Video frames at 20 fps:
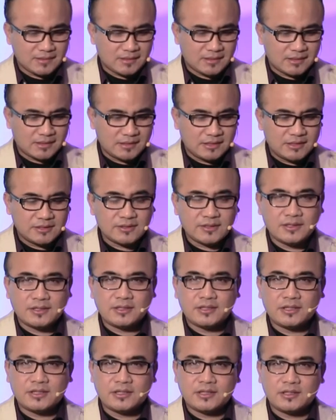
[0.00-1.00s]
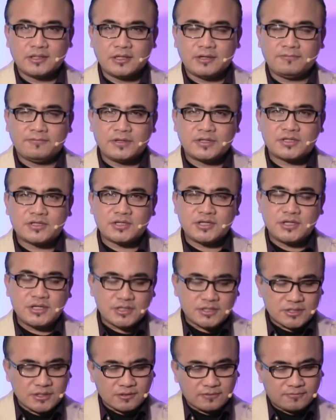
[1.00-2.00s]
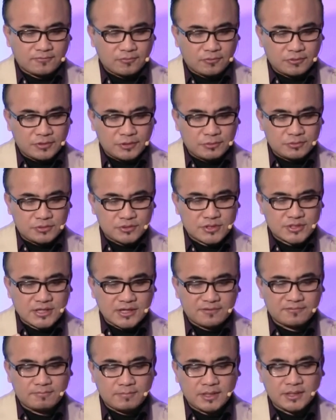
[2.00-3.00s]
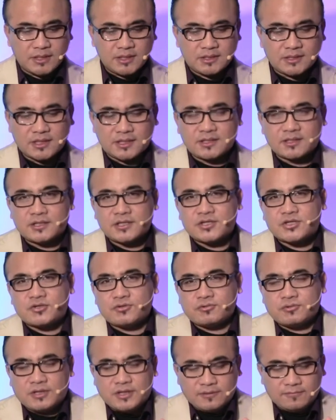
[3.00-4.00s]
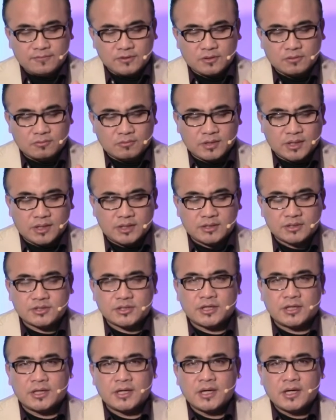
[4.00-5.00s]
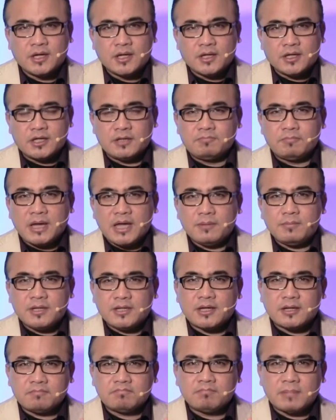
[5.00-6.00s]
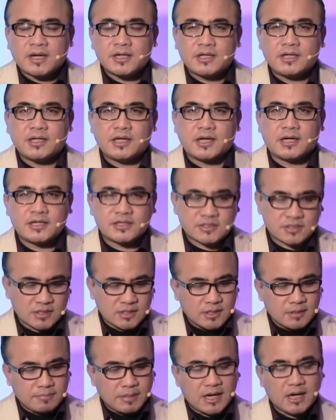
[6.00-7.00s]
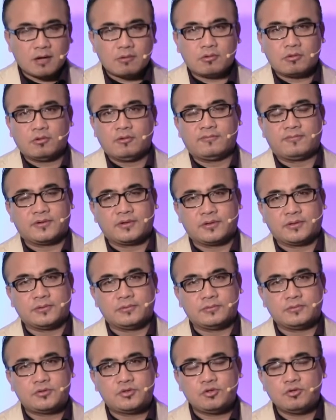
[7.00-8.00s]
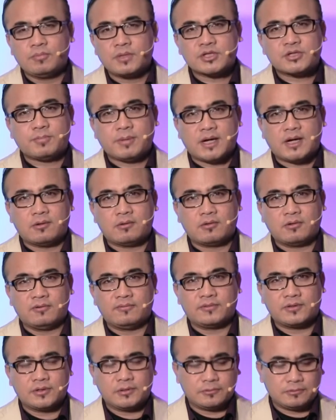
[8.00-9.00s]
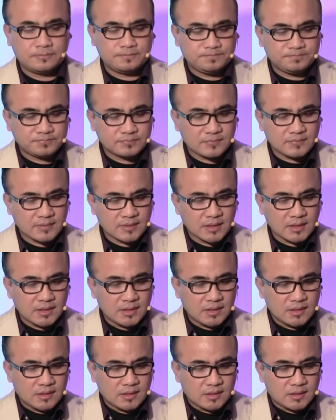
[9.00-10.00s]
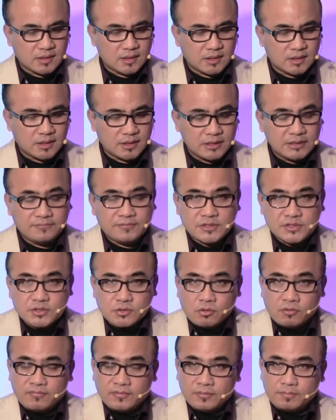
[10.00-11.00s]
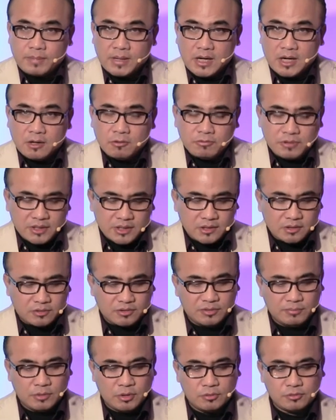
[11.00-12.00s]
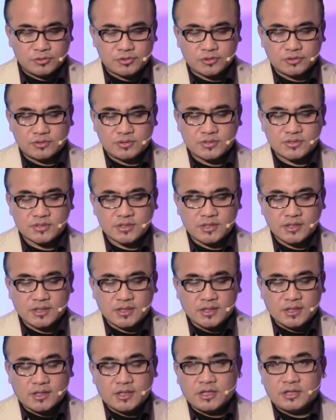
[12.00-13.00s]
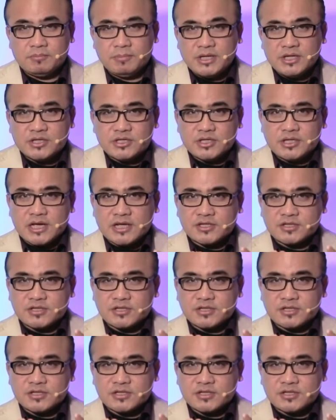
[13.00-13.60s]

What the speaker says: If it's easier for you to save money than it is to give it away, you see, it may be that money has power over you, too much power over you. If it's overpowering your emotions, it means it